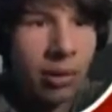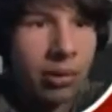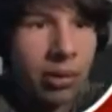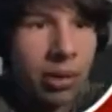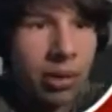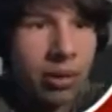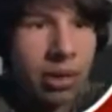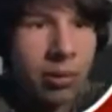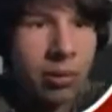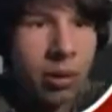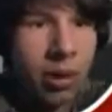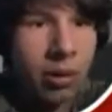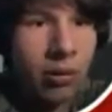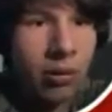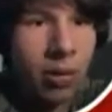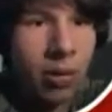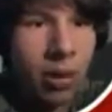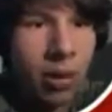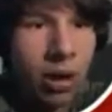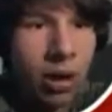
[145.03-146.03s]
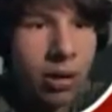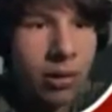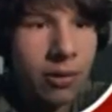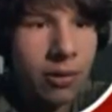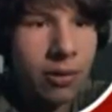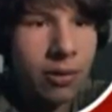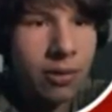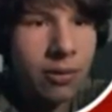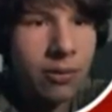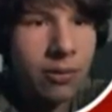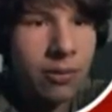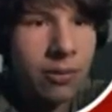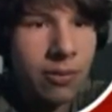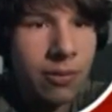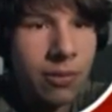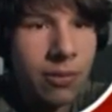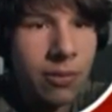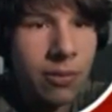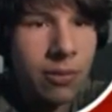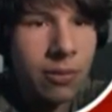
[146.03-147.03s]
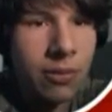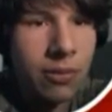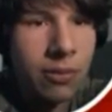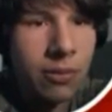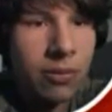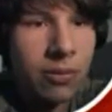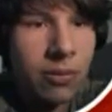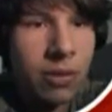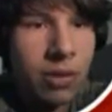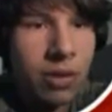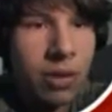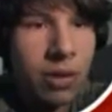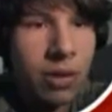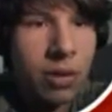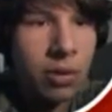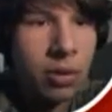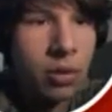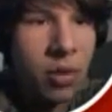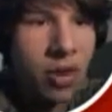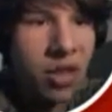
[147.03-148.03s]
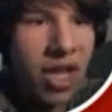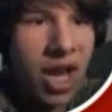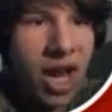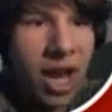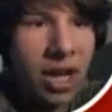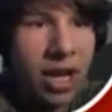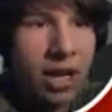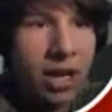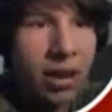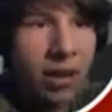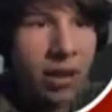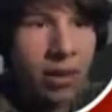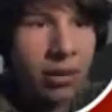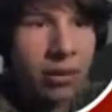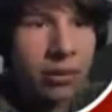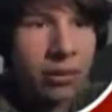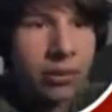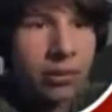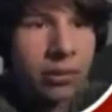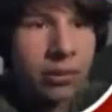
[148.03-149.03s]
I don't know what to use a bone for. Use it to attack?